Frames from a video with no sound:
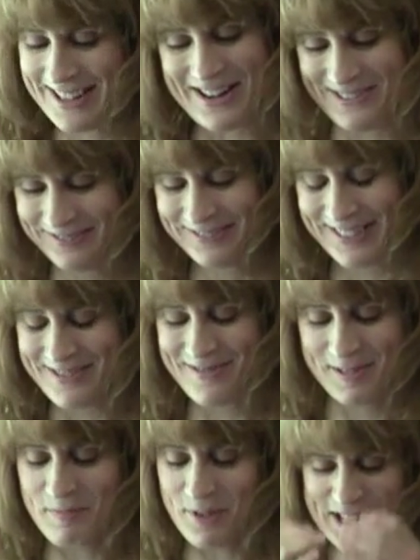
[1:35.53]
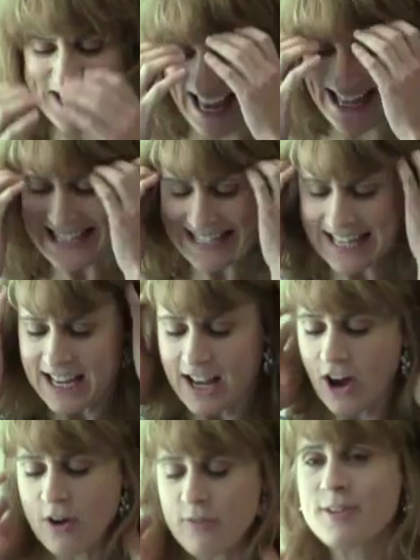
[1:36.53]
It's pretty tense,
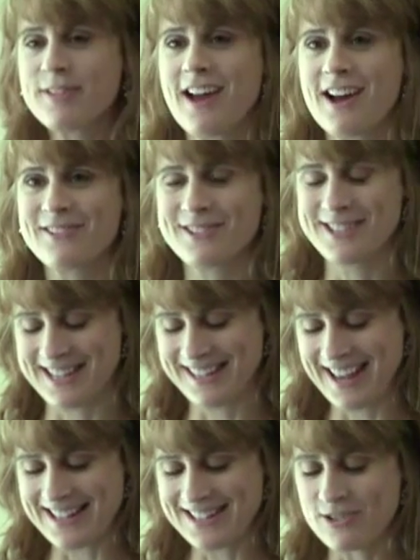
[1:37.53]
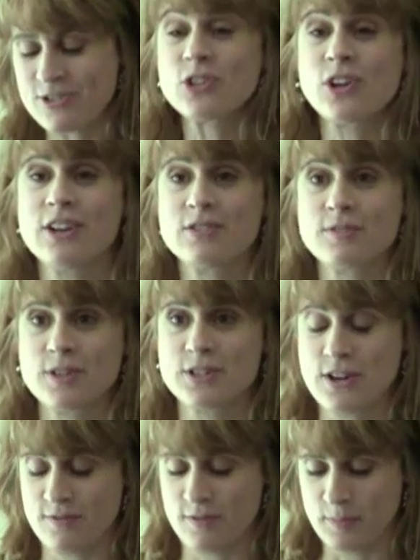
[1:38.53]
over theocracy and social
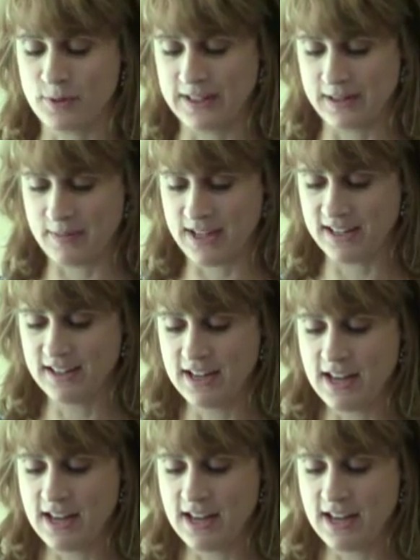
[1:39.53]
controversy over polygamy,